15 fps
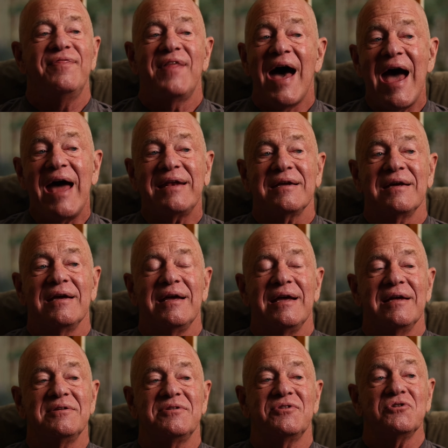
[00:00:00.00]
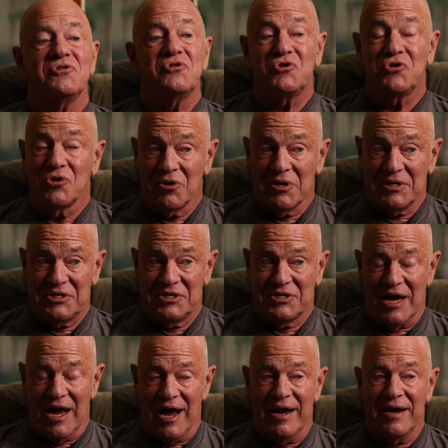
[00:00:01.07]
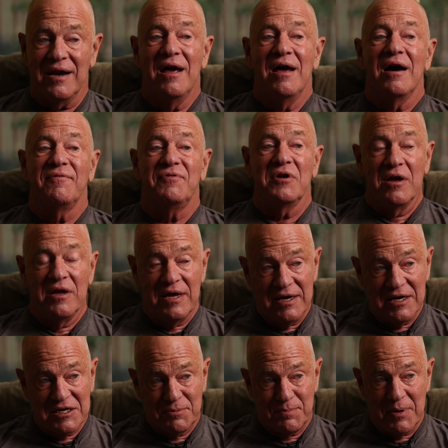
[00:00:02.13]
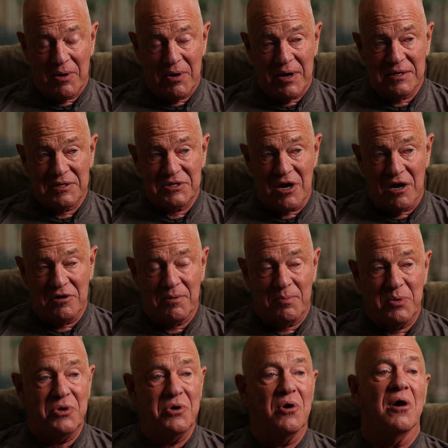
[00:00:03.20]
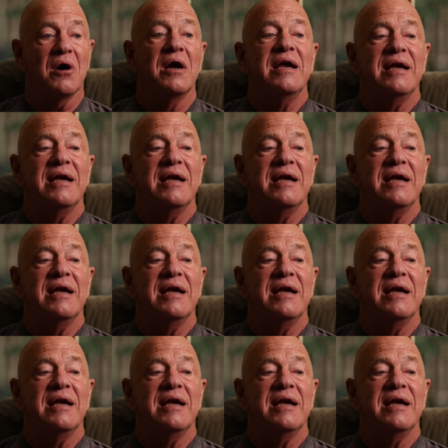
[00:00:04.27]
That is the surest sign of an inexperienced entrepreneur,